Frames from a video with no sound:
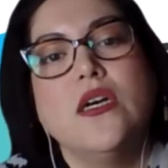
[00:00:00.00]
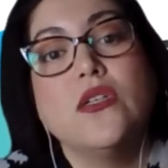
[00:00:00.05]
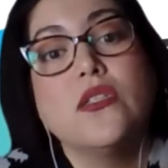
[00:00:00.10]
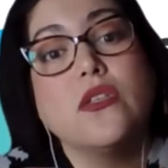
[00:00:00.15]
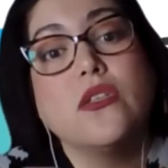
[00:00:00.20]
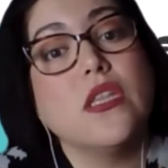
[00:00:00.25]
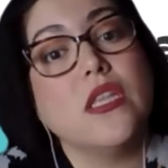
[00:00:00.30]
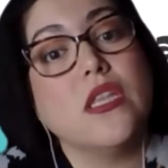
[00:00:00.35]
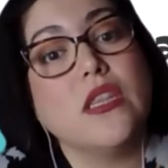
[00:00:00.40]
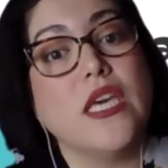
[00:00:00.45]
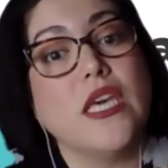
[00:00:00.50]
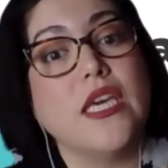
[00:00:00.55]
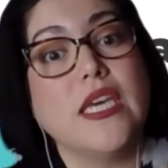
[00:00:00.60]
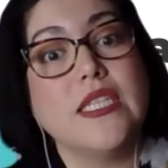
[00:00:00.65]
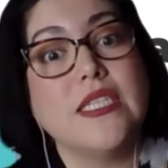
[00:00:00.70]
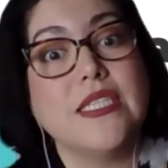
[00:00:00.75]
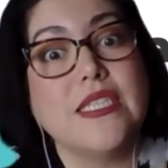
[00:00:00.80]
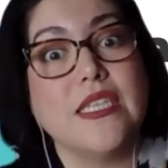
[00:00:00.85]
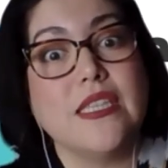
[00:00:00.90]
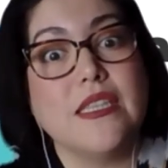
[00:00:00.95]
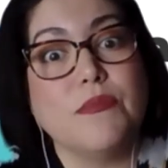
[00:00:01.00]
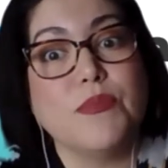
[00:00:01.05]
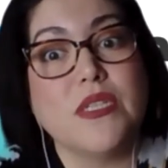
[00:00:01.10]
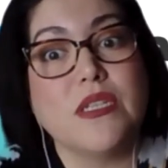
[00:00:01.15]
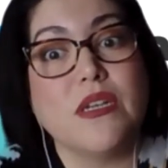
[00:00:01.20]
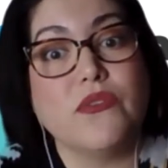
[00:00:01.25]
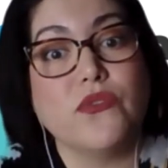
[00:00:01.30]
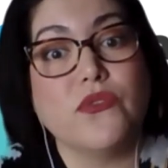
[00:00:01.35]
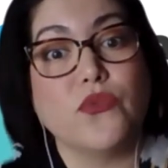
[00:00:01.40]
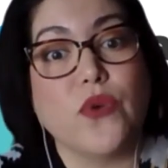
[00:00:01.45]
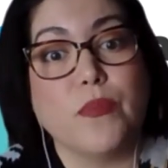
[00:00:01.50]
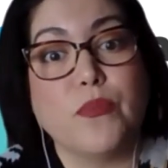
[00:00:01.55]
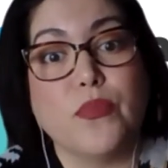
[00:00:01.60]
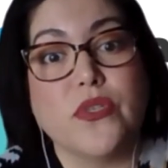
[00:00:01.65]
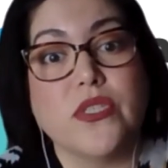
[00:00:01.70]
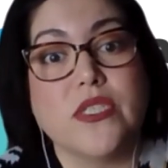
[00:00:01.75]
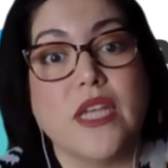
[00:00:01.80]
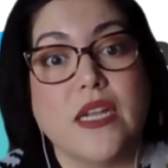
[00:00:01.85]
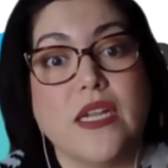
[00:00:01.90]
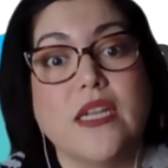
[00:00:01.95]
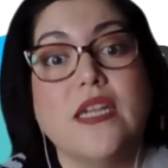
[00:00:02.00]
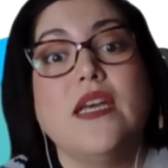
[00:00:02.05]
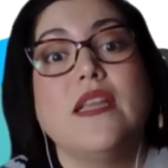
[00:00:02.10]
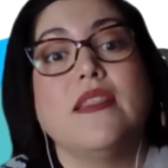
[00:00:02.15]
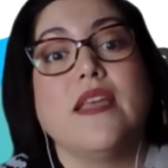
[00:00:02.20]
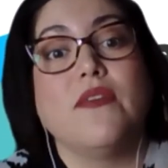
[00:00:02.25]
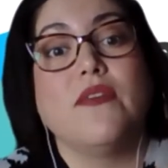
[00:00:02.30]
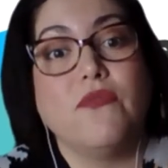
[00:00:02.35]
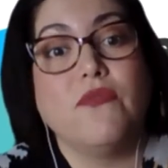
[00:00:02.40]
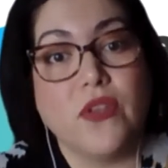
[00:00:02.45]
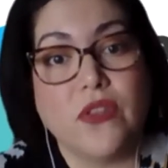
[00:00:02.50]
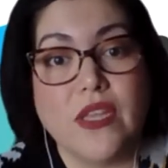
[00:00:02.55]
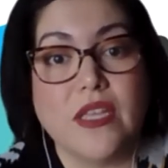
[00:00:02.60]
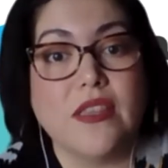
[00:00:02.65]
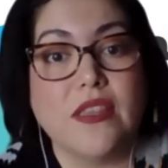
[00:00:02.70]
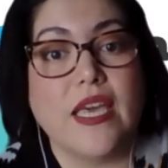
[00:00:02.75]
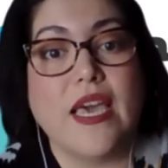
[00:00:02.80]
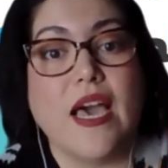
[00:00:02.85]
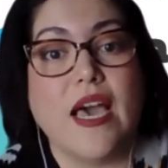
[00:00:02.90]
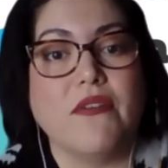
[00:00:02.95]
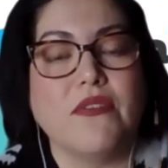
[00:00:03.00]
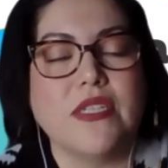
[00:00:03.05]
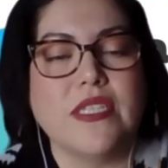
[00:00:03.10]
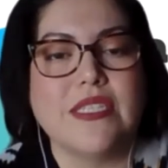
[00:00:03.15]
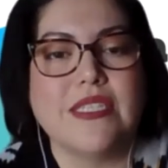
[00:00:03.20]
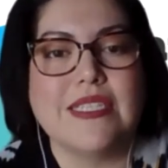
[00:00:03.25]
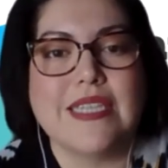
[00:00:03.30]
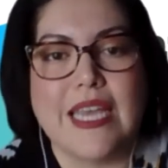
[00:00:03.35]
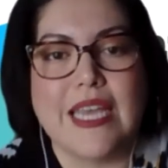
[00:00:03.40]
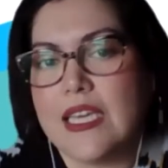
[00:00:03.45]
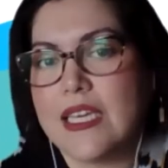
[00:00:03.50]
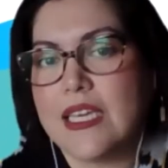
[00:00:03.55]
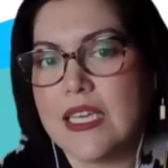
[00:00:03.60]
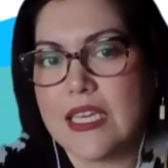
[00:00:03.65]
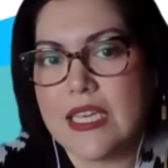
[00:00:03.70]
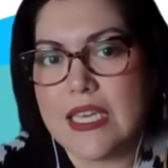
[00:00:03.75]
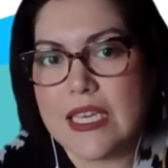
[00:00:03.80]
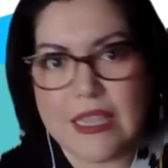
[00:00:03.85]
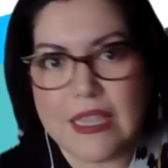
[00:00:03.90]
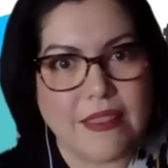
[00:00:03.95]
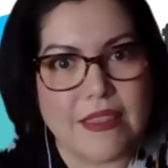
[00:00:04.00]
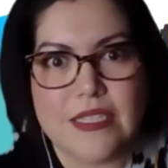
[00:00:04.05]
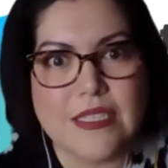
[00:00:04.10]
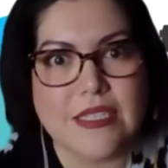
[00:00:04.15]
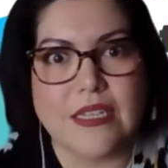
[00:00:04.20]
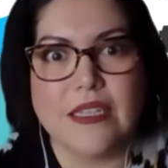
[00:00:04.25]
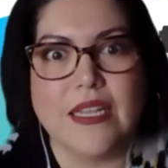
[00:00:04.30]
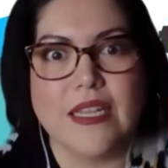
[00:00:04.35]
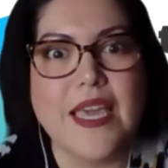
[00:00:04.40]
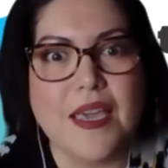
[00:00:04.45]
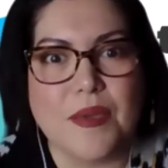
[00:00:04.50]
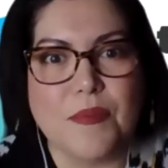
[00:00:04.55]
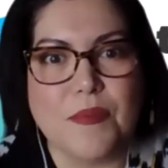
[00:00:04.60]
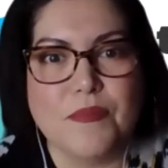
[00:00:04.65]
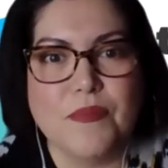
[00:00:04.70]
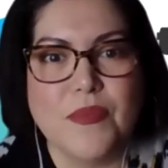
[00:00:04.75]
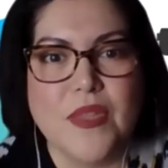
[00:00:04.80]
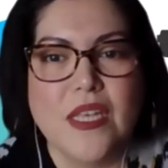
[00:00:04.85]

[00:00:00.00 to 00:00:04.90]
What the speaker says: so that they can see themselves represented and they feel that they have a stake in this claim